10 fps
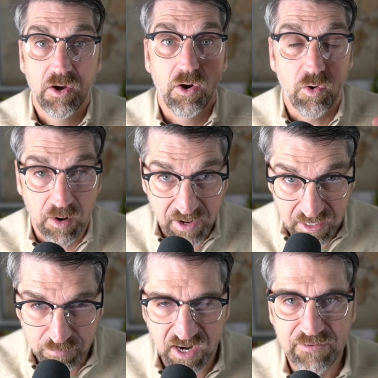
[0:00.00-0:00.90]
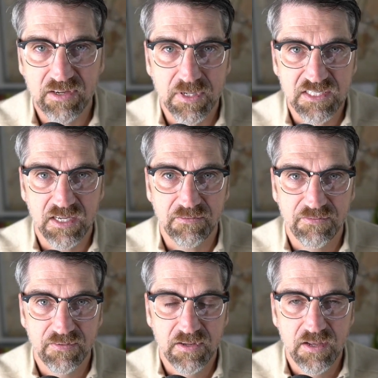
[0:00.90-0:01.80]
Or am I depriving myself?
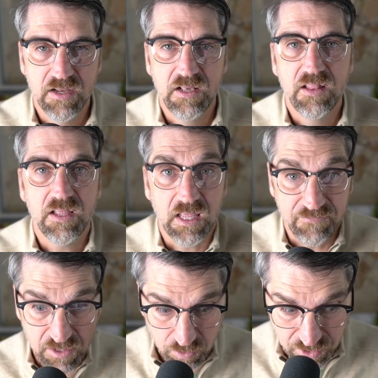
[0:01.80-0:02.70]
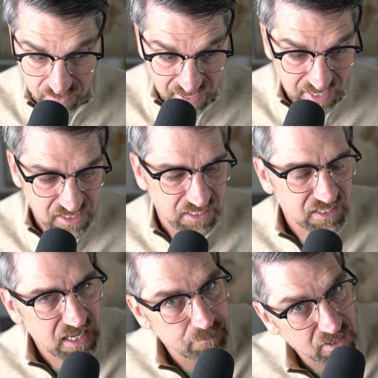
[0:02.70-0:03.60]
If you will do that and
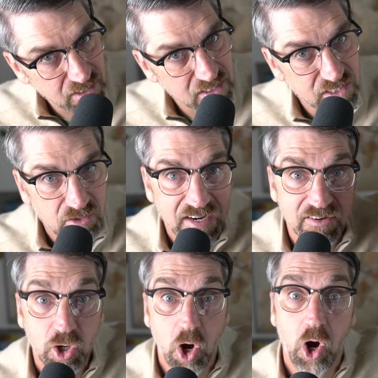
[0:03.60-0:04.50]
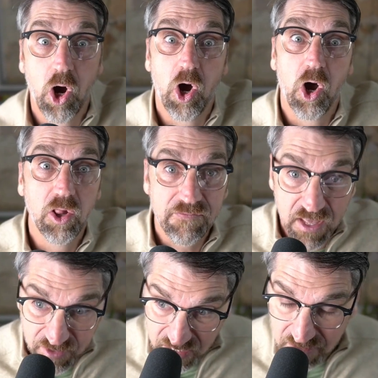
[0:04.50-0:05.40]
keep in consideration all of the
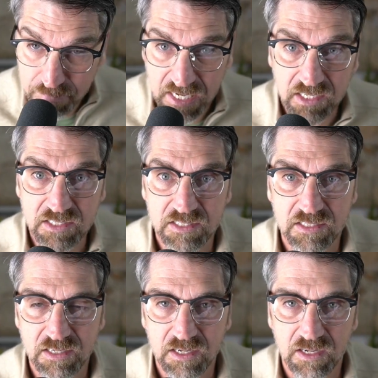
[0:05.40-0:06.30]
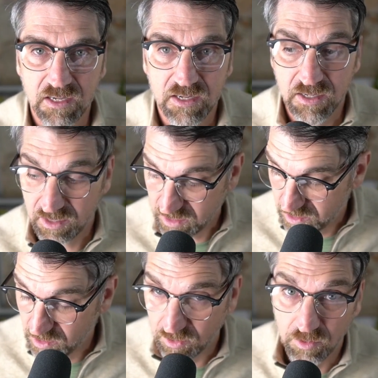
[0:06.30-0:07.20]
other 10 Ps,
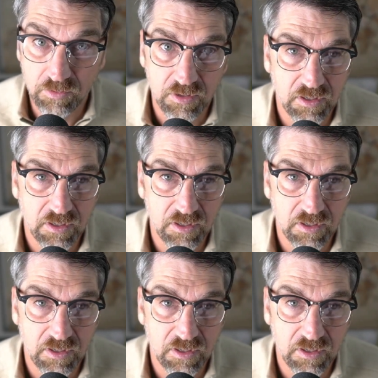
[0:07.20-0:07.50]
you